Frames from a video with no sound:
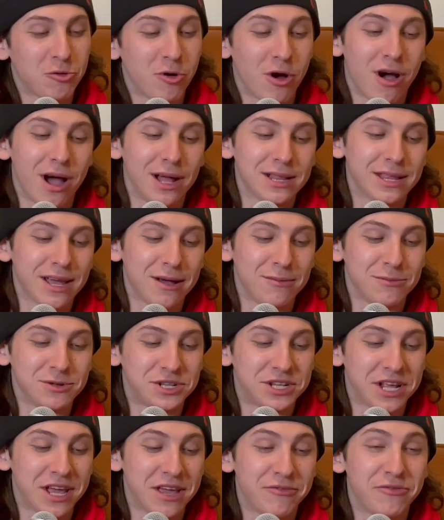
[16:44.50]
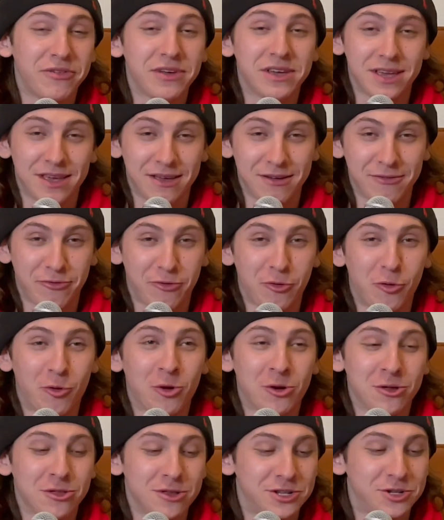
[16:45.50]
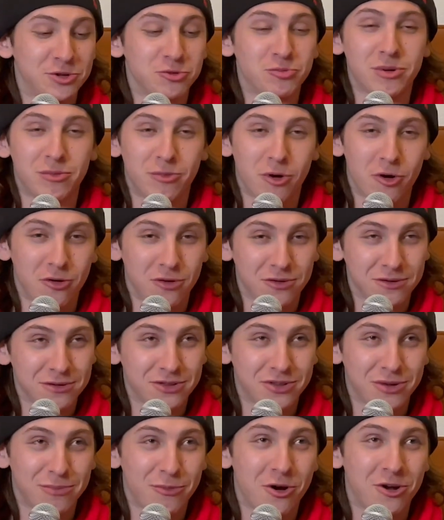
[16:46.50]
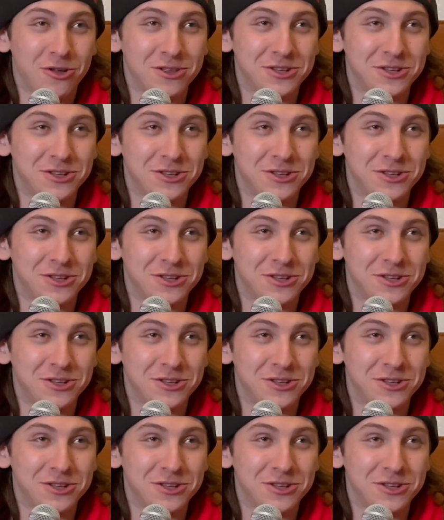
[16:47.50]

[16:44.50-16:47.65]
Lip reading: Well, I think I'm gonna save it for the Super Bowl tomorrow.